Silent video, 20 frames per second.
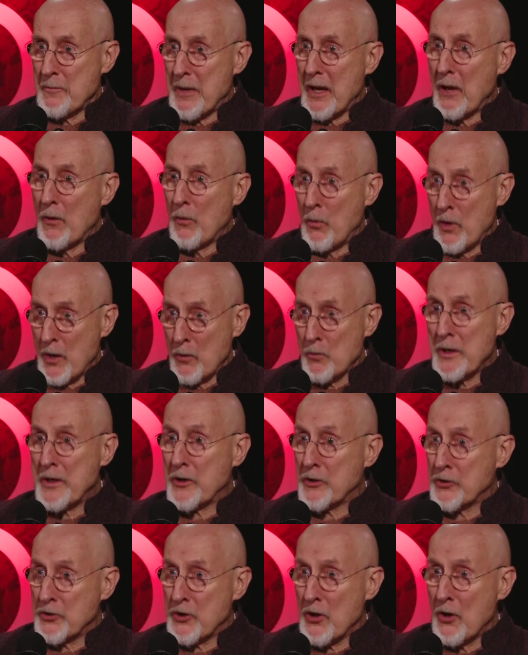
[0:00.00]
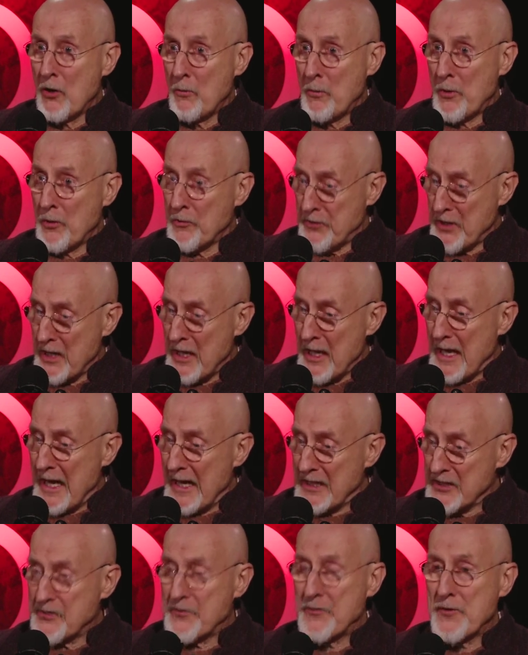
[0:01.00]
about where we could go, both
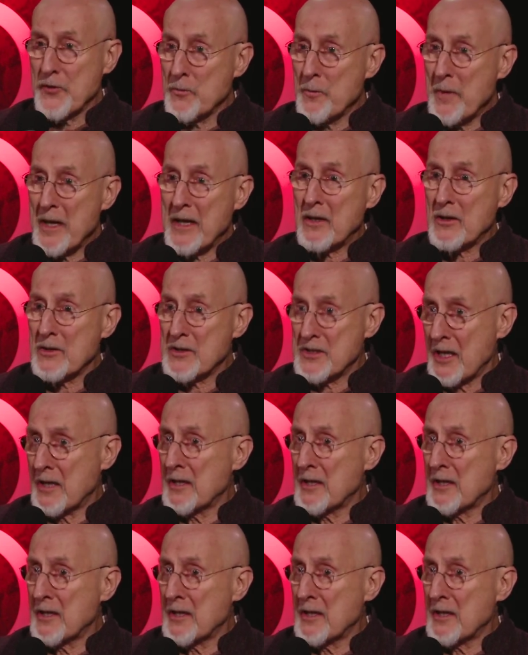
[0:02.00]
as filmmakers